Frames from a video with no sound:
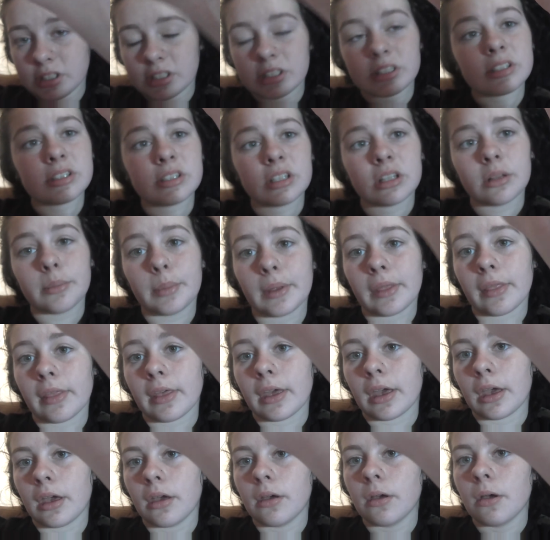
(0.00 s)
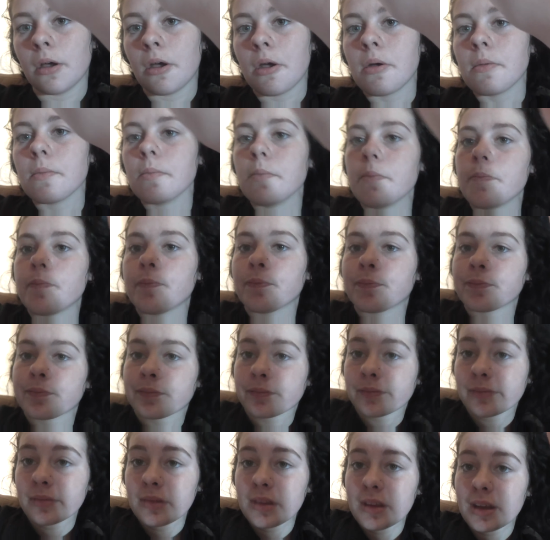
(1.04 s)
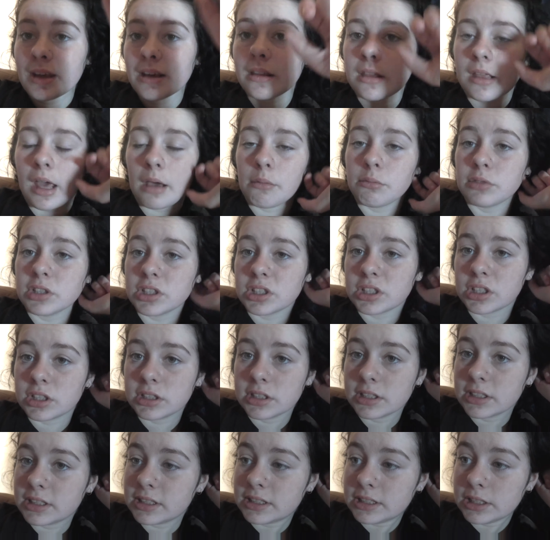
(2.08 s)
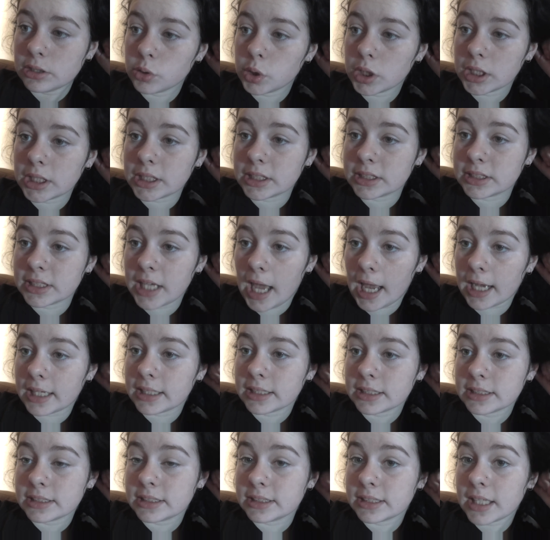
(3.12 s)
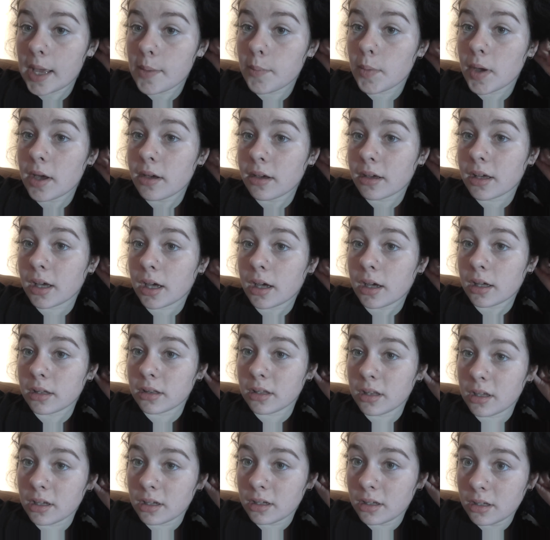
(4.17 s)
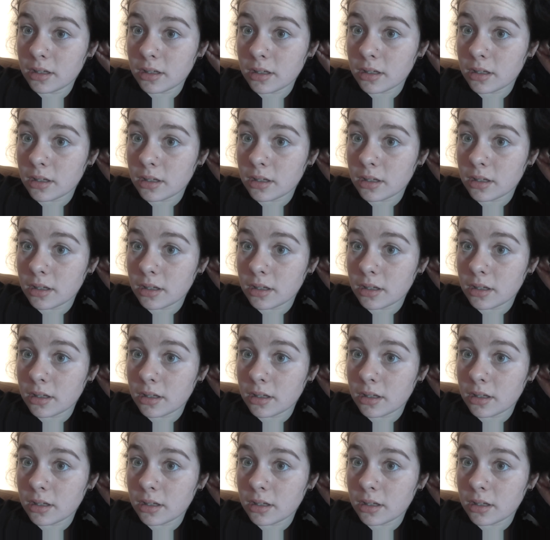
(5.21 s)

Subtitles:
is still a bit there. That was still the exact same colour